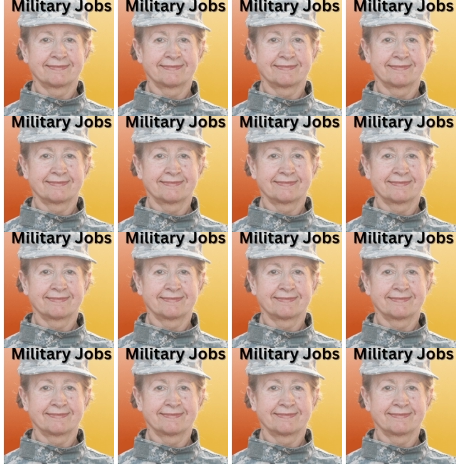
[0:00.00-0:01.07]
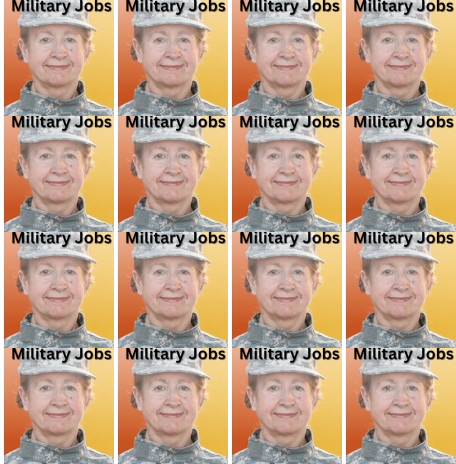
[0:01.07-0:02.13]

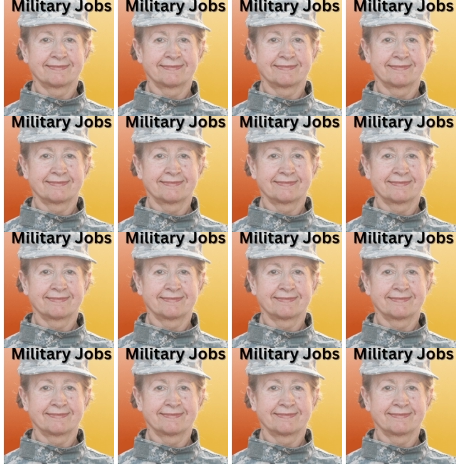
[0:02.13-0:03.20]
(no lip movement)